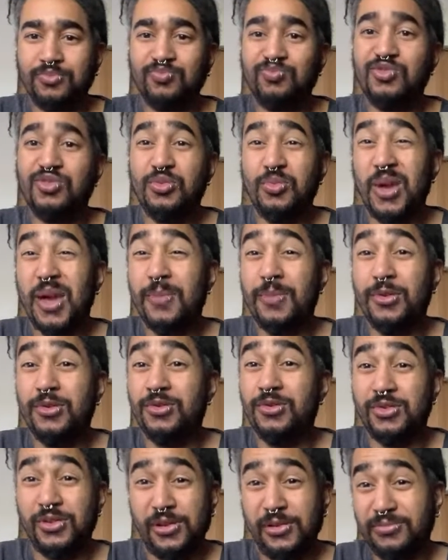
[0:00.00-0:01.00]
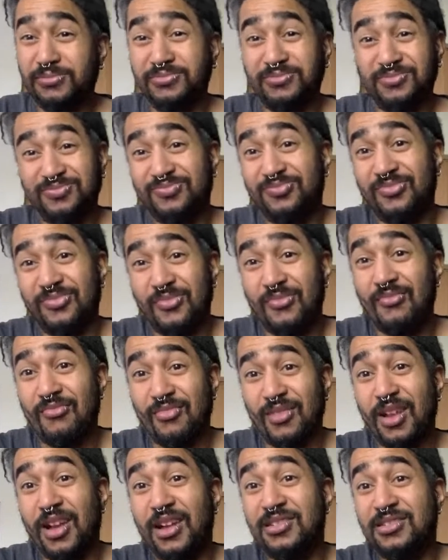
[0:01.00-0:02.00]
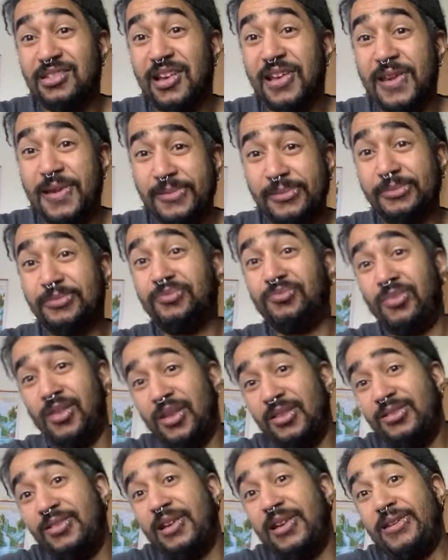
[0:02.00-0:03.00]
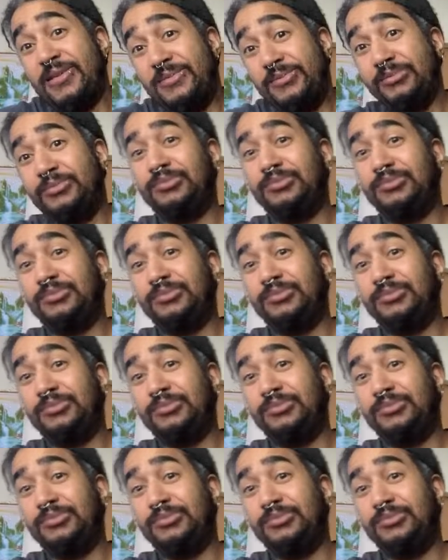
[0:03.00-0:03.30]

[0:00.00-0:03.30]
She's a bad producer. I said it. I said it.